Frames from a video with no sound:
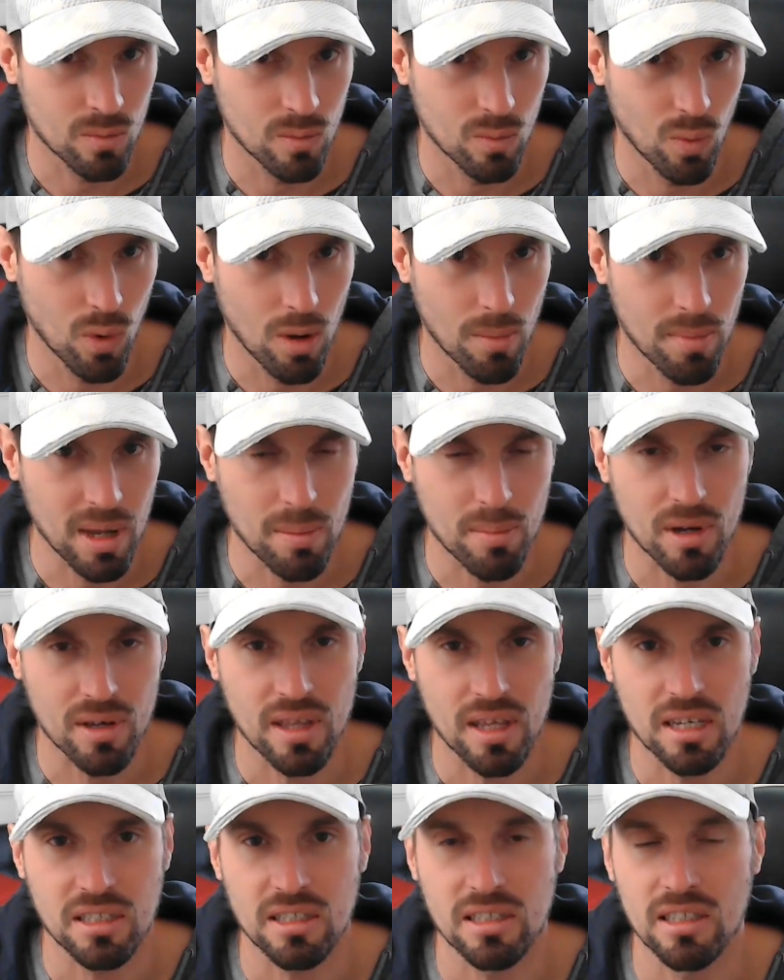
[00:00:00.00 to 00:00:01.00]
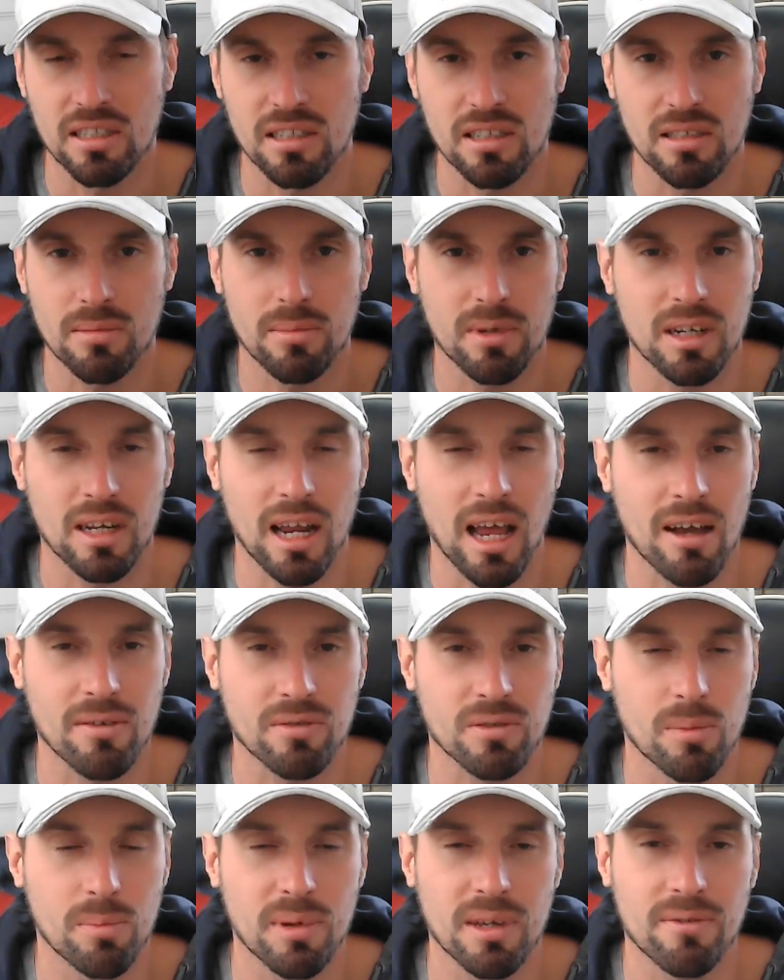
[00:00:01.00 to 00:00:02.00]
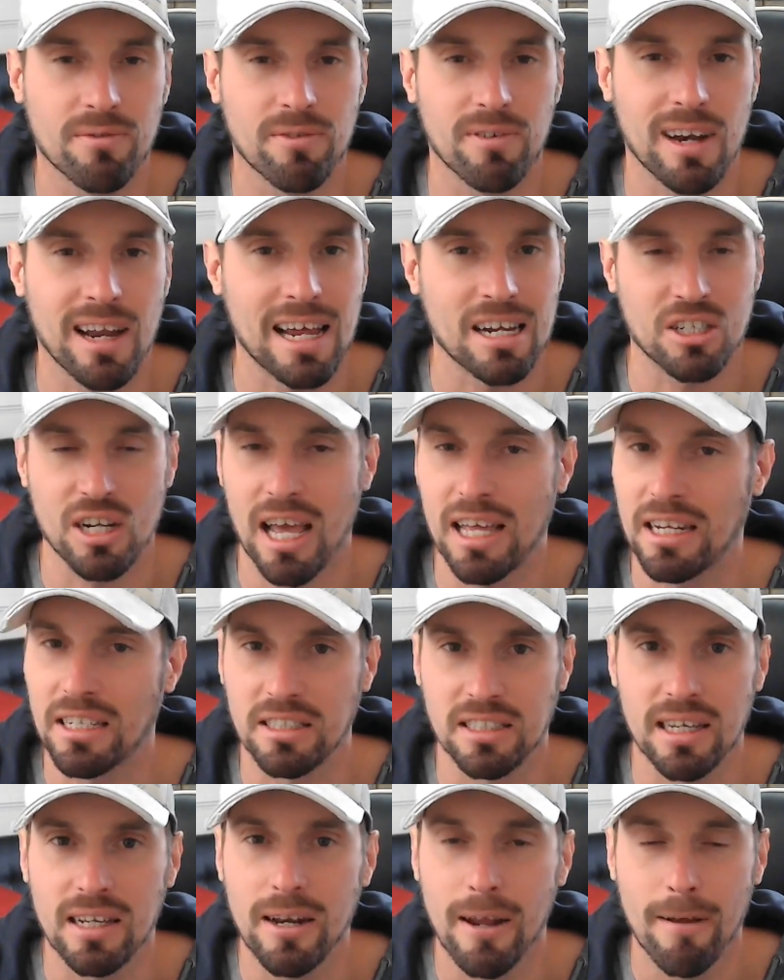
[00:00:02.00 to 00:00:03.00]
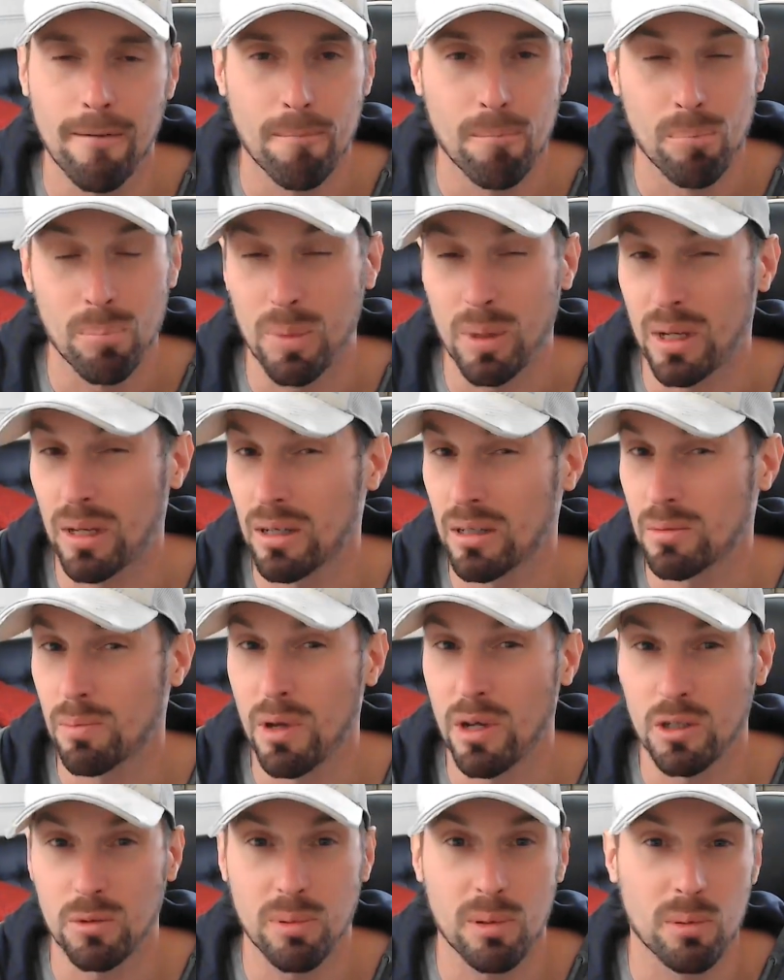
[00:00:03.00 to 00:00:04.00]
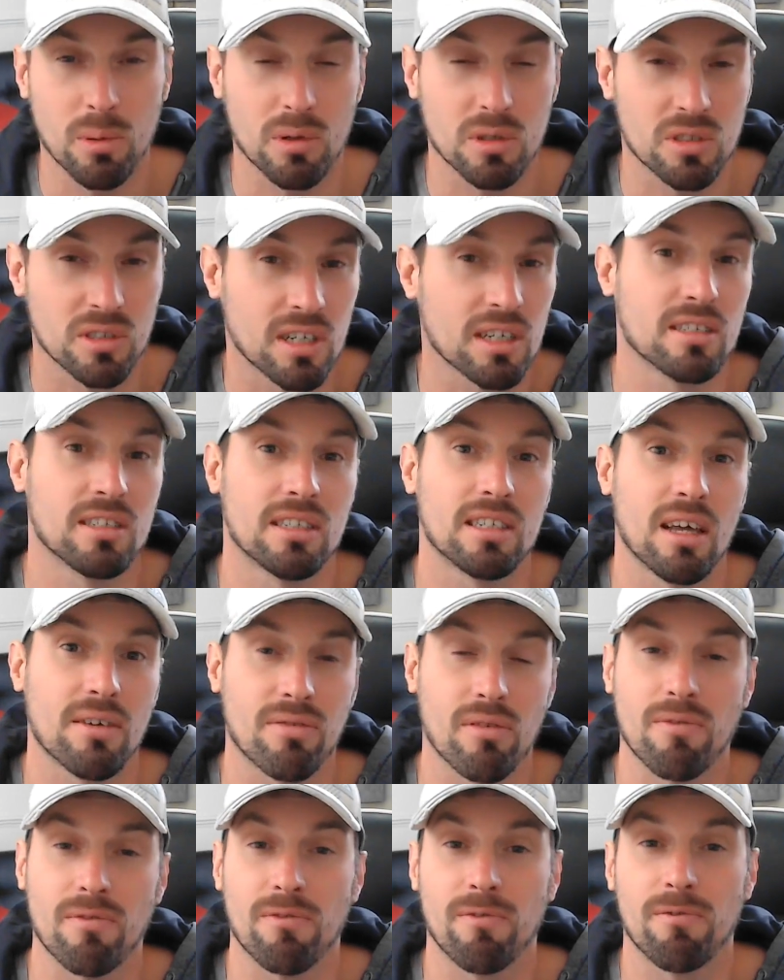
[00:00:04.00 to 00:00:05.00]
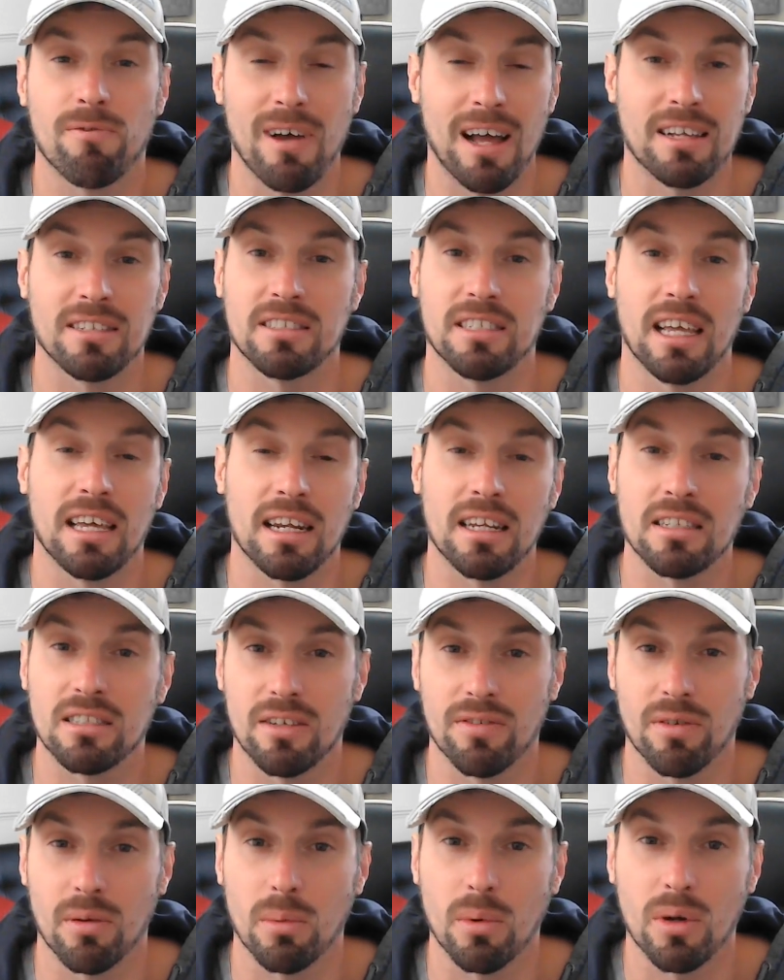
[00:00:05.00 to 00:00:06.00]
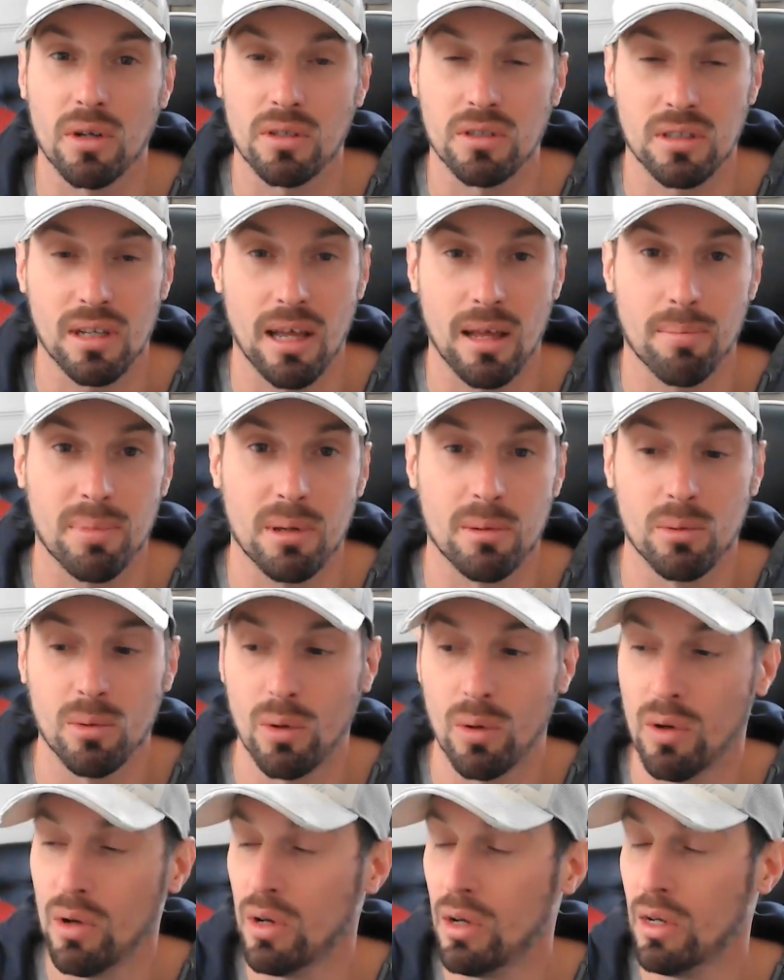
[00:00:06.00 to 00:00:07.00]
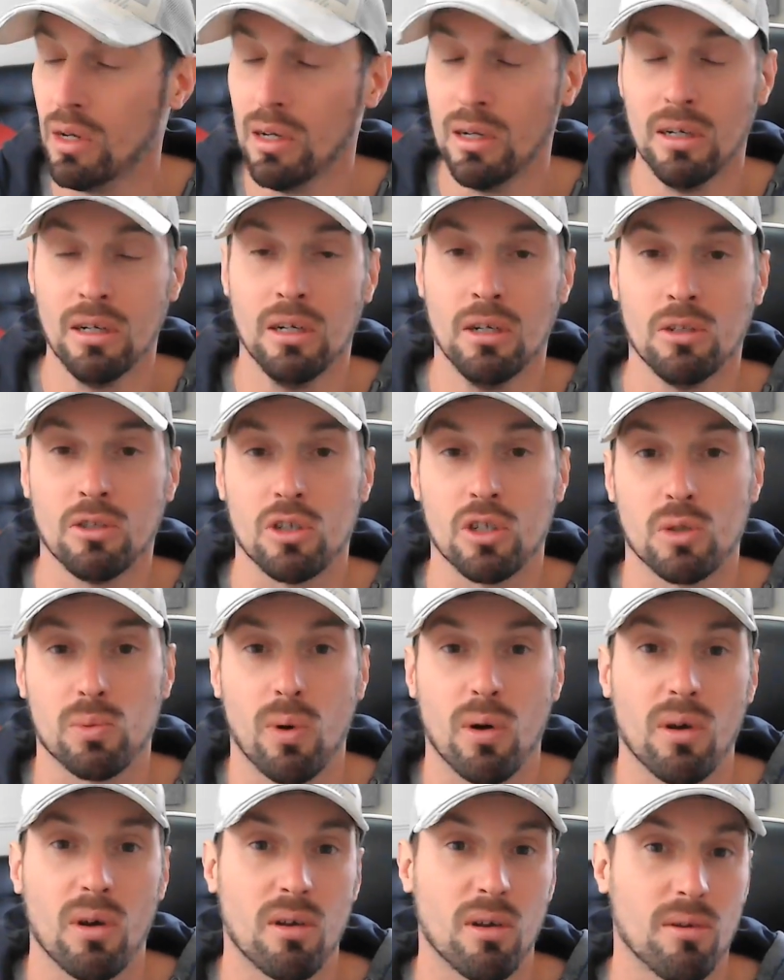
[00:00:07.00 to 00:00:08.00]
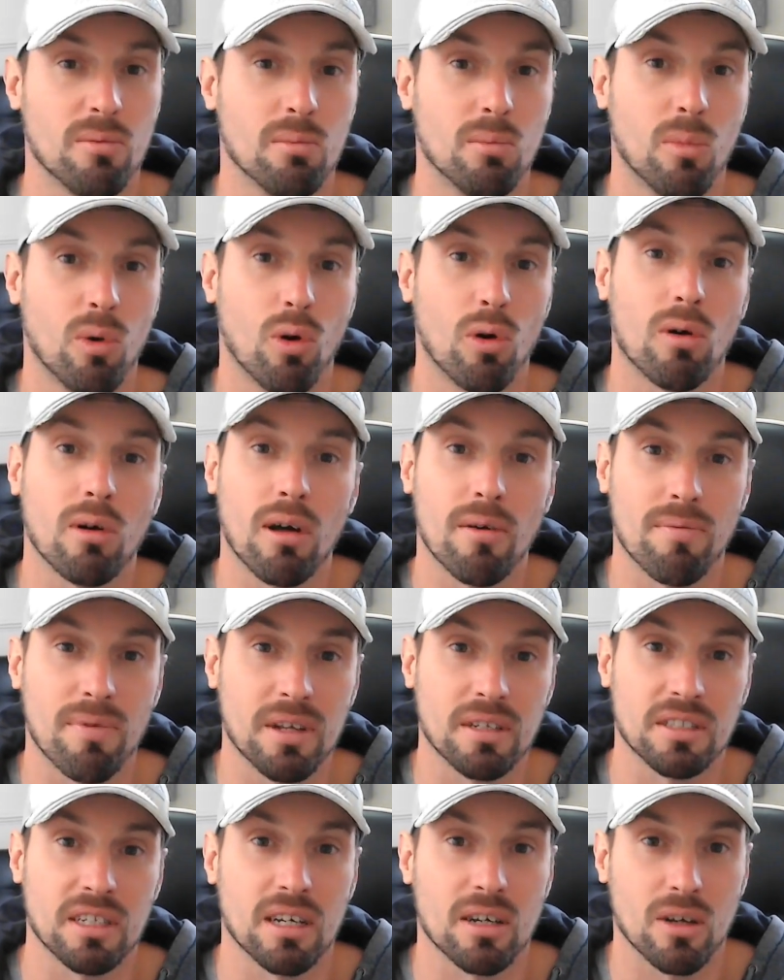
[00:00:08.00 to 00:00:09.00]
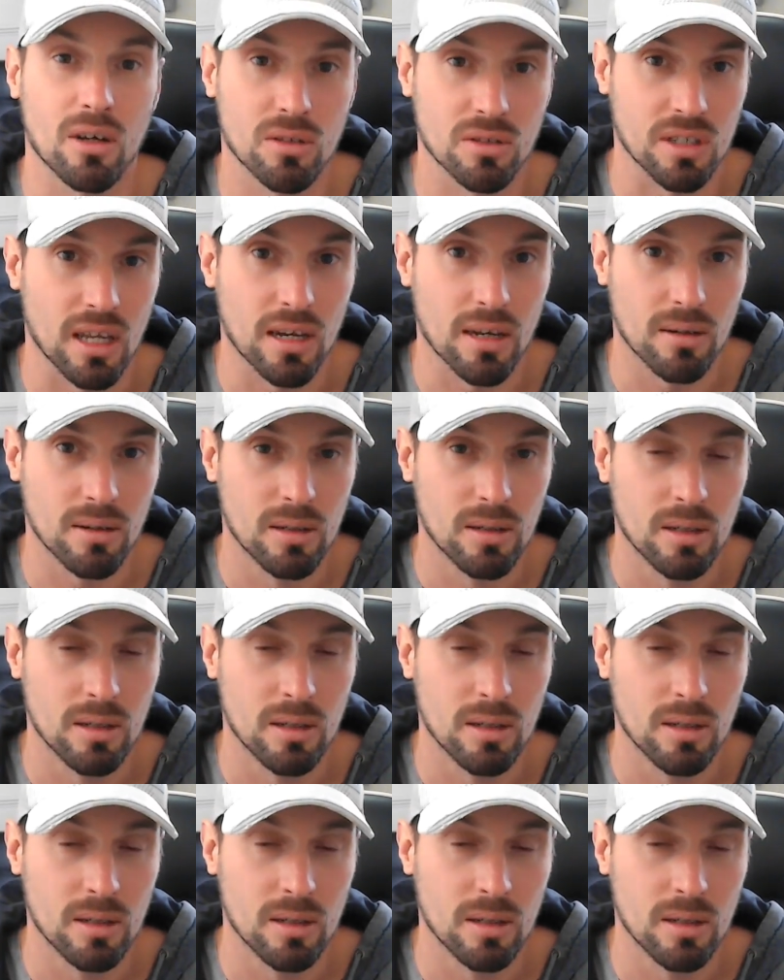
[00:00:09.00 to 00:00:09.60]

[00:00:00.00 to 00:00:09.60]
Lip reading: what I mean by this is, it doesn't mean you have to be flash editing, because most people are sick to death of fancy edits, if I'm honest, and people just want more authentic content.